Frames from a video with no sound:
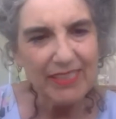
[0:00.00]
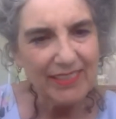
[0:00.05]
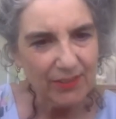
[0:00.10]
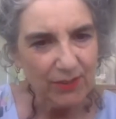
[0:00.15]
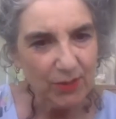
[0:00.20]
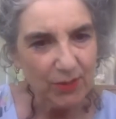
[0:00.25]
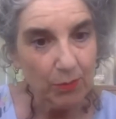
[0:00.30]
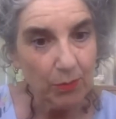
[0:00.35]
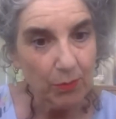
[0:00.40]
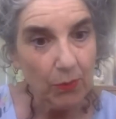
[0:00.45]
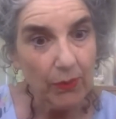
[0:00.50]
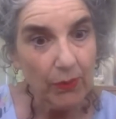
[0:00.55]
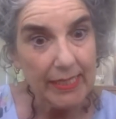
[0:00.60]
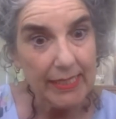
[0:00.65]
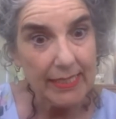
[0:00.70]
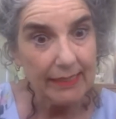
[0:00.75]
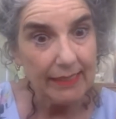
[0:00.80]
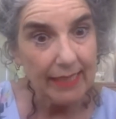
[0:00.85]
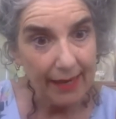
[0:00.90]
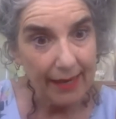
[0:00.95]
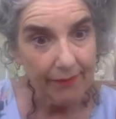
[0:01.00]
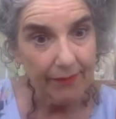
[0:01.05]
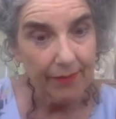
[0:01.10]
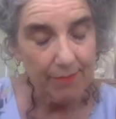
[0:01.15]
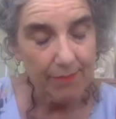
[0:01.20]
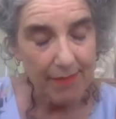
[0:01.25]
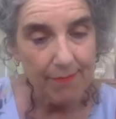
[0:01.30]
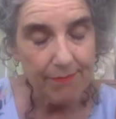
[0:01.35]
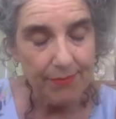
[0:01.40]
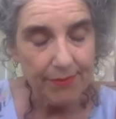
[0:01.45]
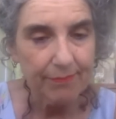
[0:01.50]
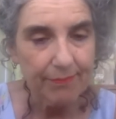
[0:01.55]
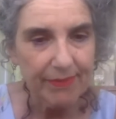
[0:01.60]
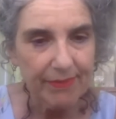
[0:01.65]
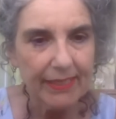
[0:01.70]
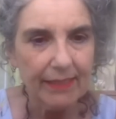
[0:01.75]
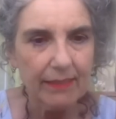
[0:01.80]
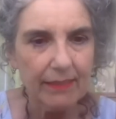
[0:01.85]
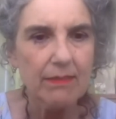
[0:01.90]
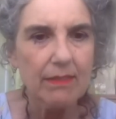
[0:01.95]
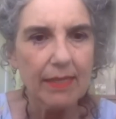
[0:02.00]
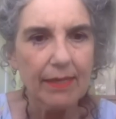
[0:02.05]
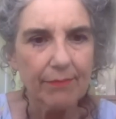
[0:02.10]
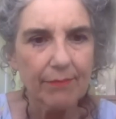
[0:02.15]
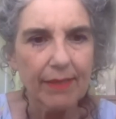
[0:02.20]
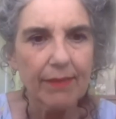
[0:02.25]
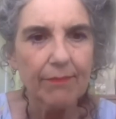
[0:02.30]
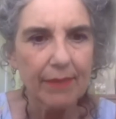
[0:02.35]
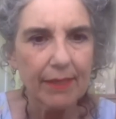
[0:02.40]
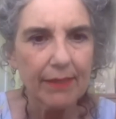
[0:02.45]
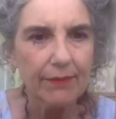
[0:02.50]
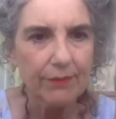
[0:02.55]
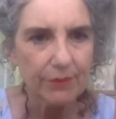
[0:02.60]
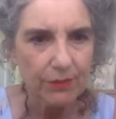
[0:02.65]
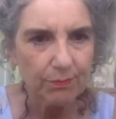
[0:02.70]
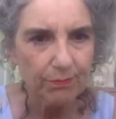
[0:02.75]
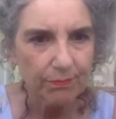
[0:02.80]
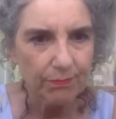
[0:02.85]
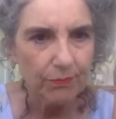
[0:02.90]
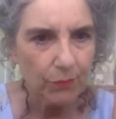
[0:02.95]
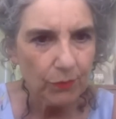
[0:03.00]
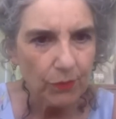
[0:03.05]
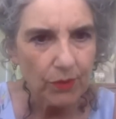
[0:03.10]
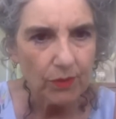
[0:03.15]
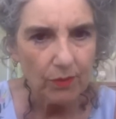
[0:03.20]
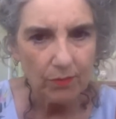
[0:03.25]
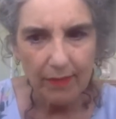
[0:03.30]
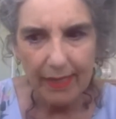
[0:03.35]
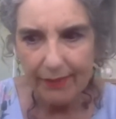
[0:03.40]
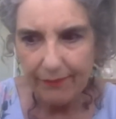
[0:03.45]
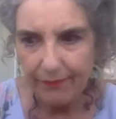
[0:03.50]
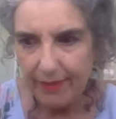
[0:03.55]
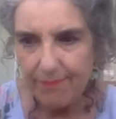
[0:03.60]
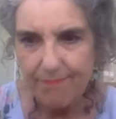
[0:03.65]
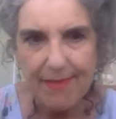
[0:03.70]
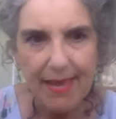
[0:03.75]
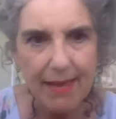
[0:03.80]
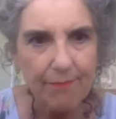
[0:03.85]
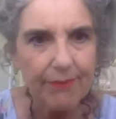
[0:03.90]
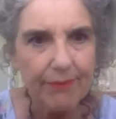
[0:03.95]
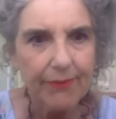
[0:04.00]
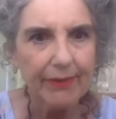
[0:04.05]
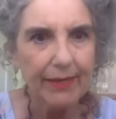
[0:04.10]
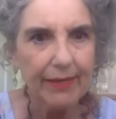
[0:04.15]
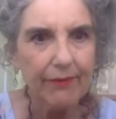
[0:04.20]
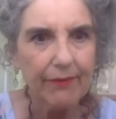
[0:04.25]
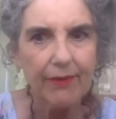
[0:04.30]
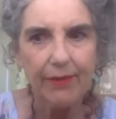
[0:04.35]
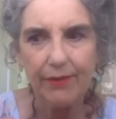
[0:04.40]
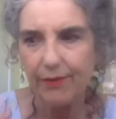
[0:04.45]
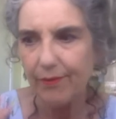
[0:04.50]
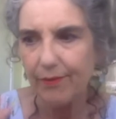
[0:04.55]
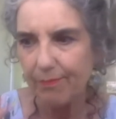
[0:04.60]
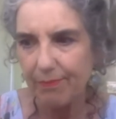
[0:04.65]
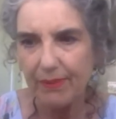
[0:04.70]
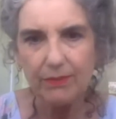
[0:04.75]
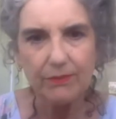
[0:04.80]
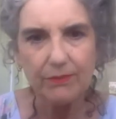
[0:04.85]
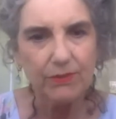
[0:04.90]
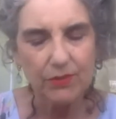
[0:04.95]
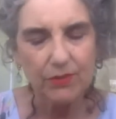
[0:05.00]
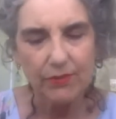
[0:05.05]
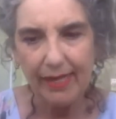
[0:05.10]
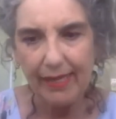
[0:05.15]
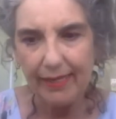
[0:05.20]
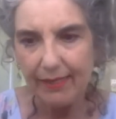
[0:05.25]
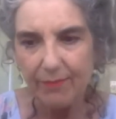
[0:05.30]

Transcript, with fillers: This little boy said, "I remember being inside my mother's womb. I remember hearing her bones crack."